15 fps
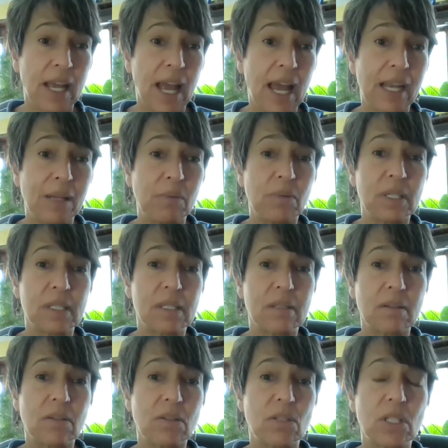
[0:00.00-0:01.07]
And it
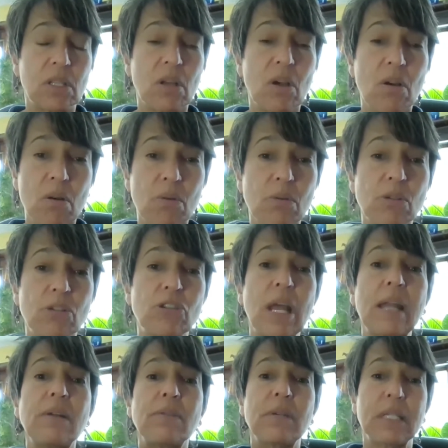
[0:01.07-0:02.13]
was so
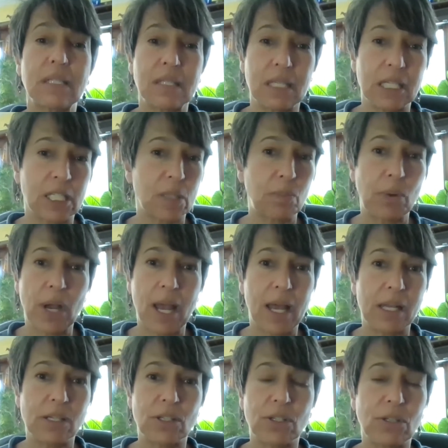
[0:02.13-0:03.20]
generously
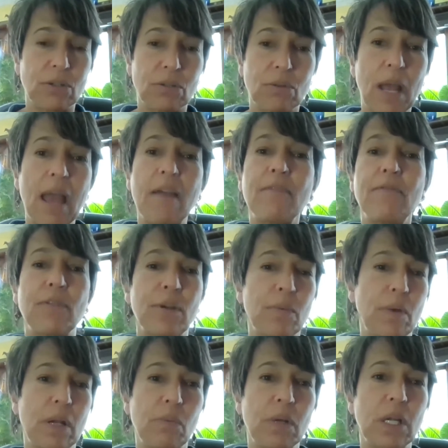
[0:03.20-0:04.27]
spread to
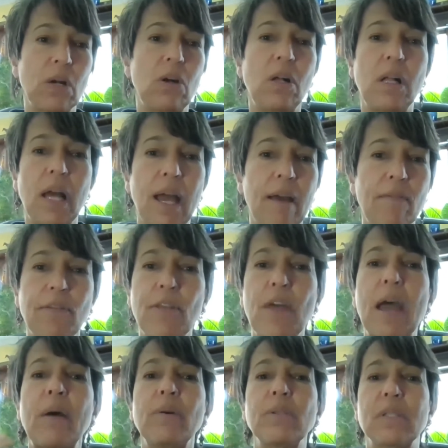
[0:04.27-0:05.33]
everyone. We all have
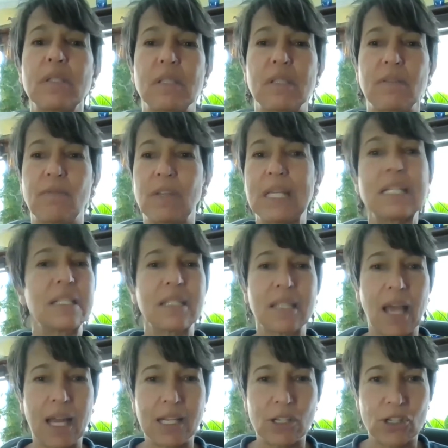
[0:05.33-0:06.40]
thousands of
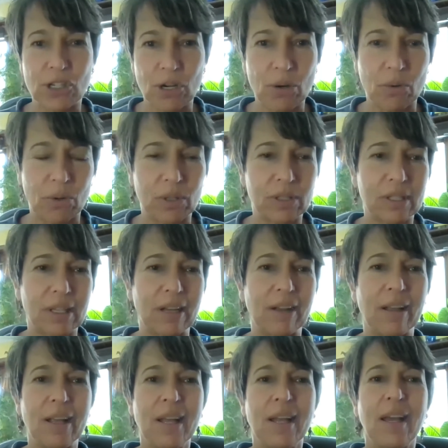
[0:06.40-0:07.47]
inside jokes
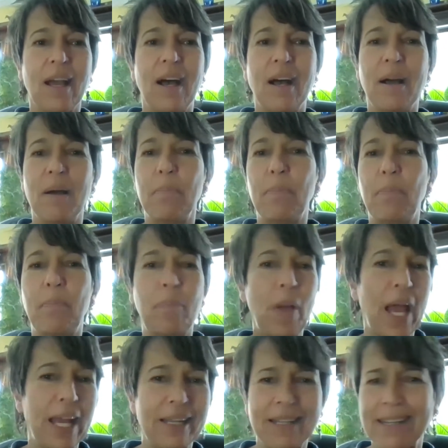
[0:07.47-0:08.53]
and
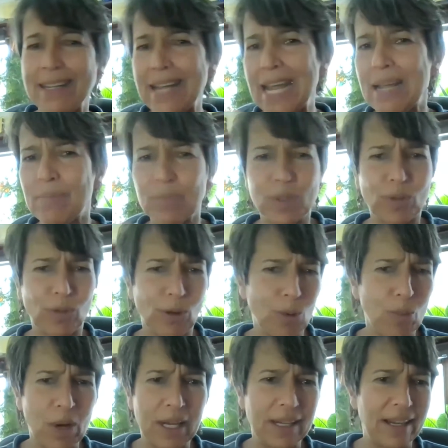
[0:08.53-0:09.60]
pet names for
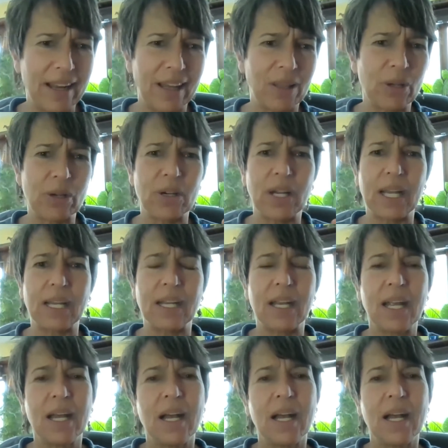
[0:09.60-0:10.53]
one another. And